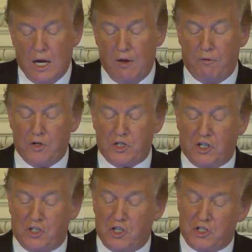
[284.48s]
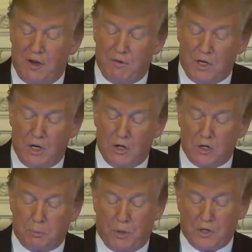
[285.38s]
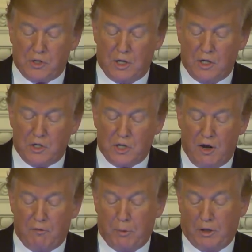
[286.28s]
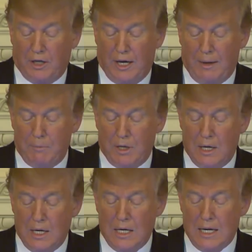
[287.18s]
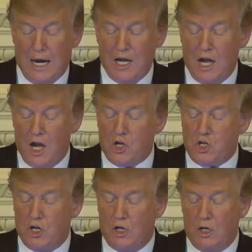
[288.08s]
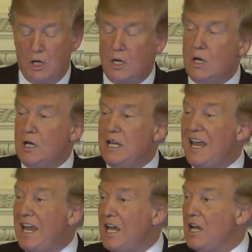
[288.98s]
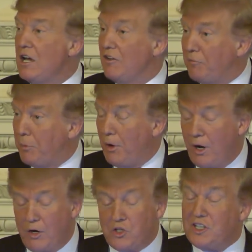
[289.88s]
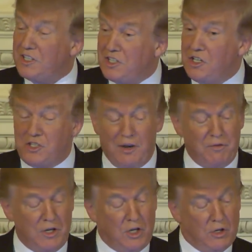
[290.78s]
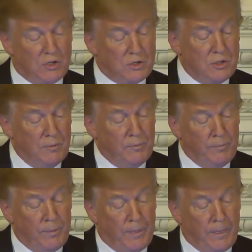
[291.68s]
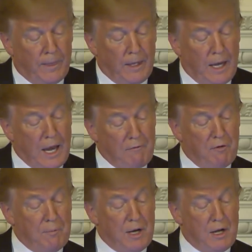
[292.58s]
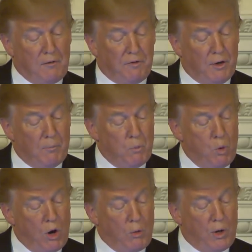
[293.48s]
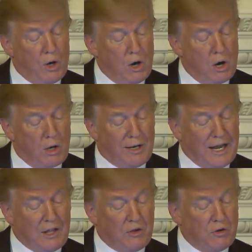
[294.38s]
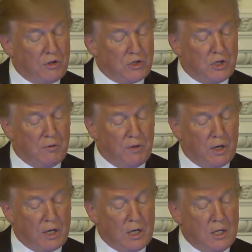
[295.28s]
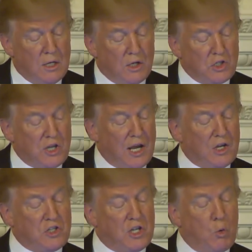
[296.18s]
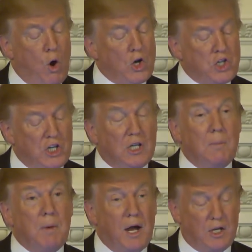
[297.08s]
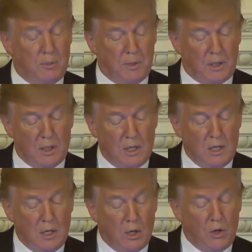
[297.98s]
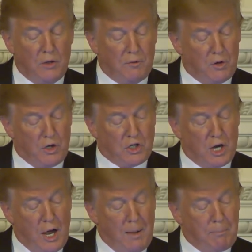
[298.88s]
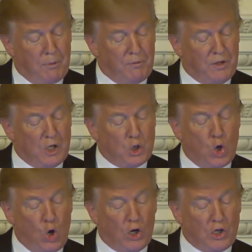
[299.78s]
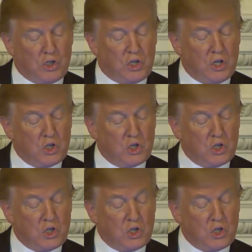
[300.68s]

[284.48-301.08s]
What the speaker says: And for 67 years, presidents have proclaimed a national day of prayer. 67 years. Half a mile from where we are gathered this evening stands the Washington Monument, on the very top of the tallest